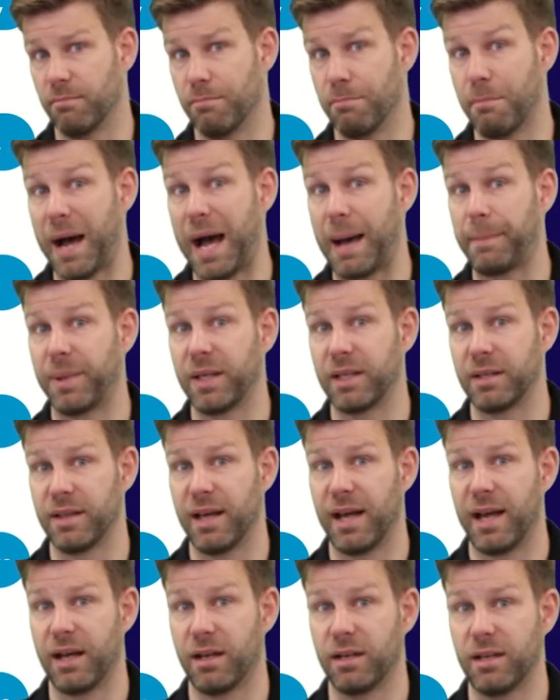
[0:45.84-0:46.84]
mapping
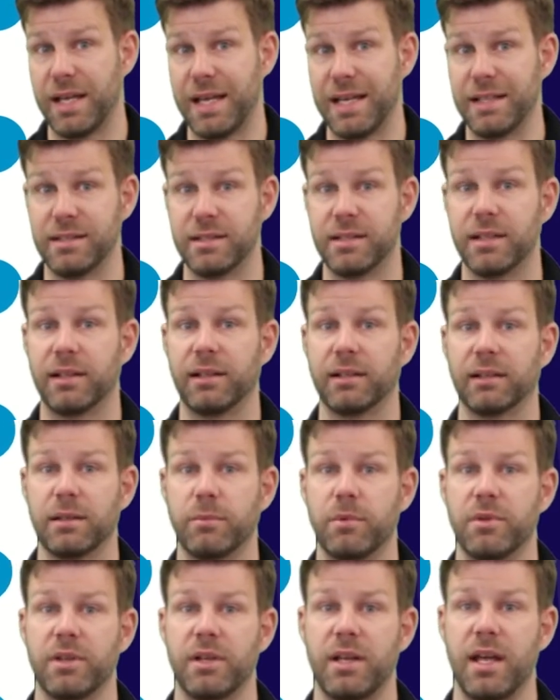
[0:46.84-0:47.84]
that internally
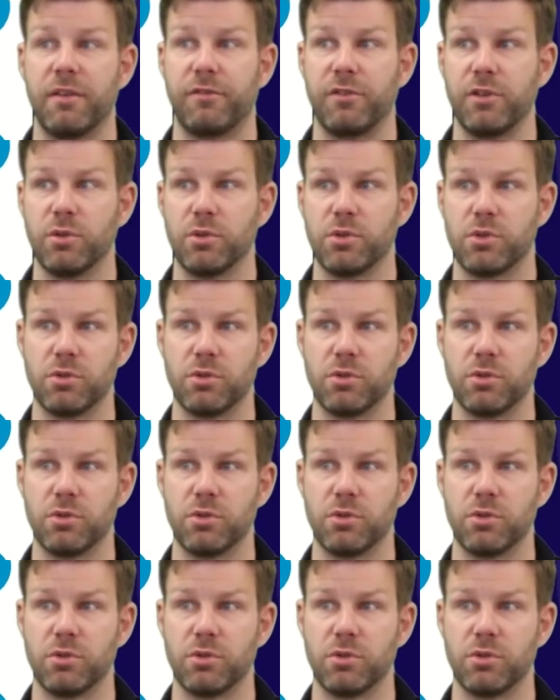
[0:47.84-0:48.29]
within Effio.